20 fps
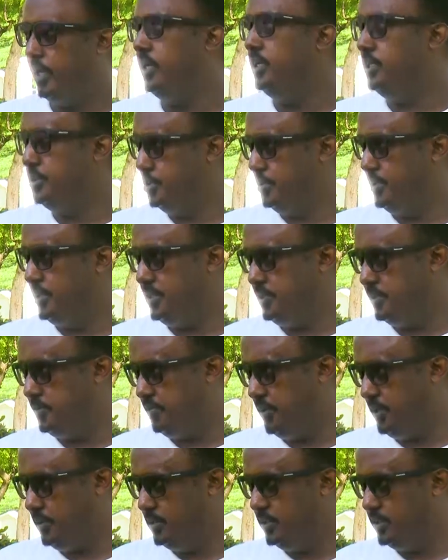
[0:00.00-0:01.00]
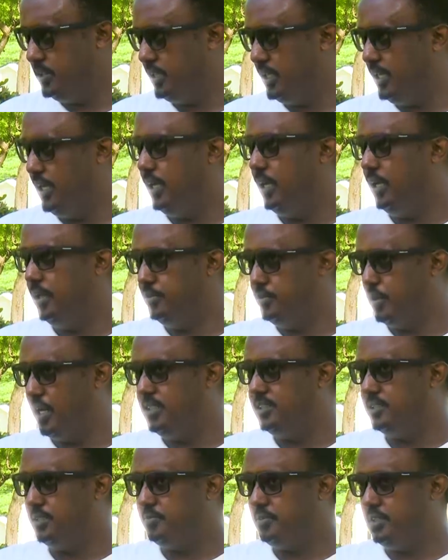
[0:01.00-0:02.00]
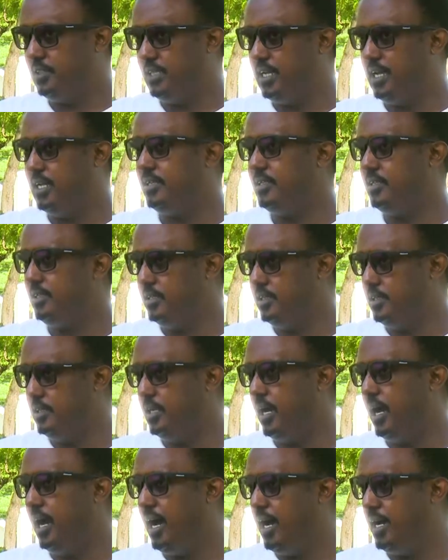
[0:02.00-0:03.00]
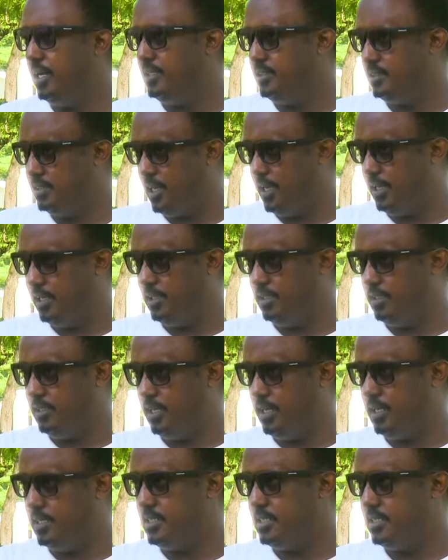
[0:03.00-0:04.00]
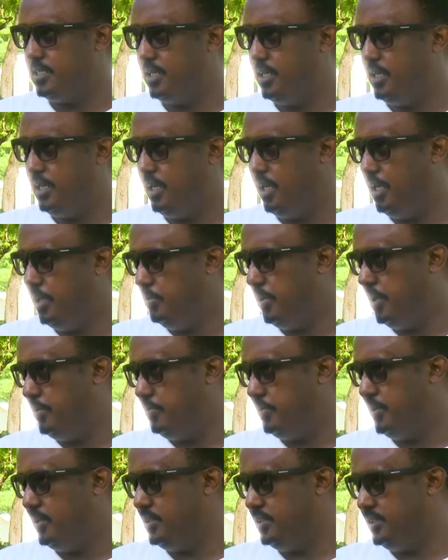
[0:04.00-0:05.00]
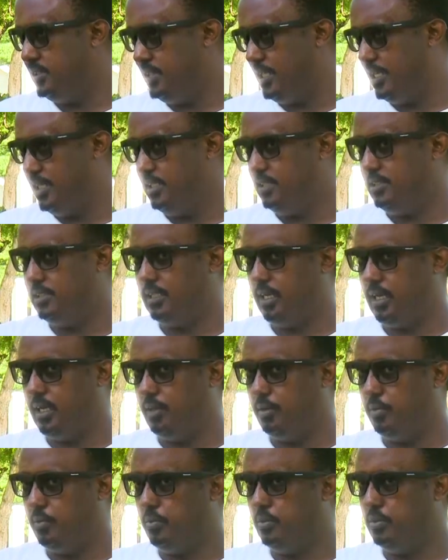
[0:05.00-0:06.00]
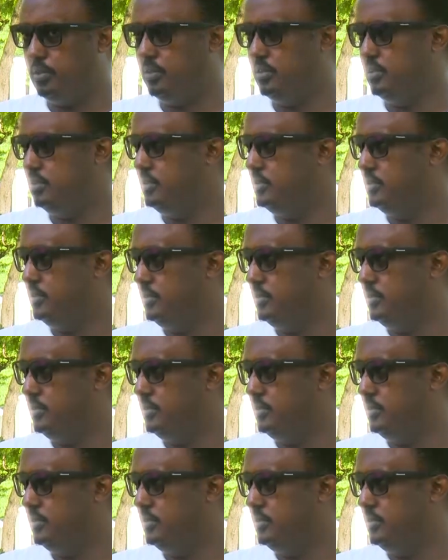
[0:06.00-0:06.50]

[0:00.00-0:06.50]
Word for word: into this field. And right after that, then I decided that in my further studies, I will